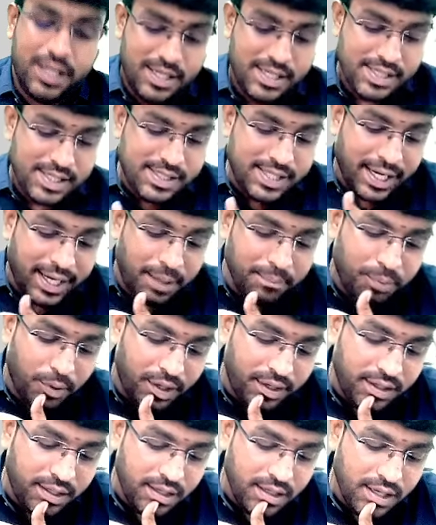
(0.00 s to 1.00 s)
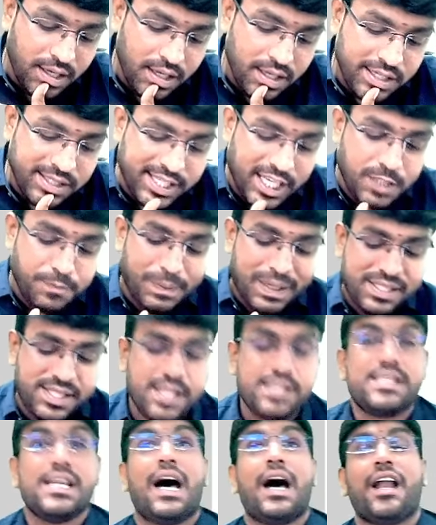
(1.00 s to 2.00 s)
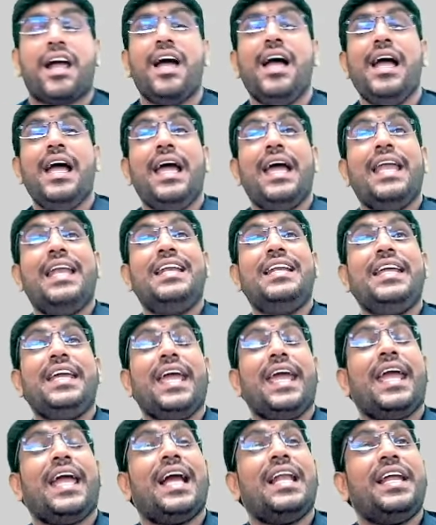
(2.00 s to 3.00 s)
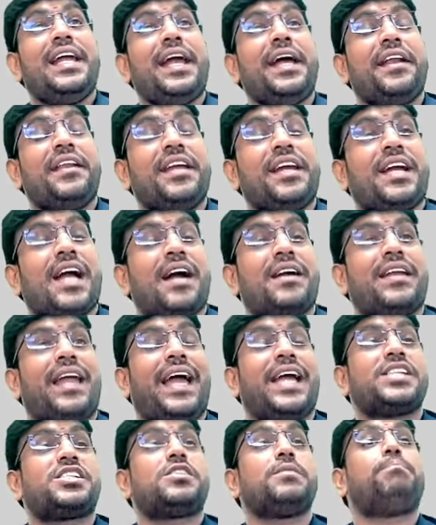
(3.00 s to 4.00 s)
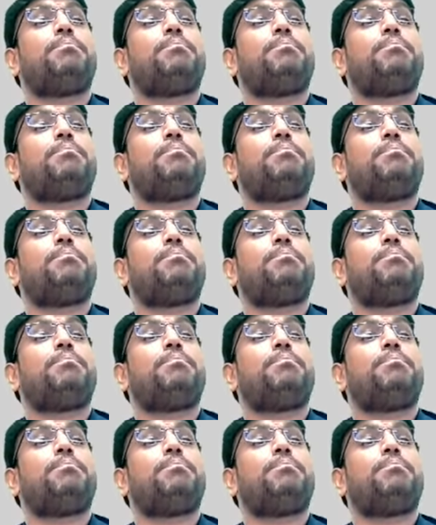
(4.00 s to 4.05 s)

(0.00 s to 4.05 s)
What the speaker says: Second point. Such persons are legally recognized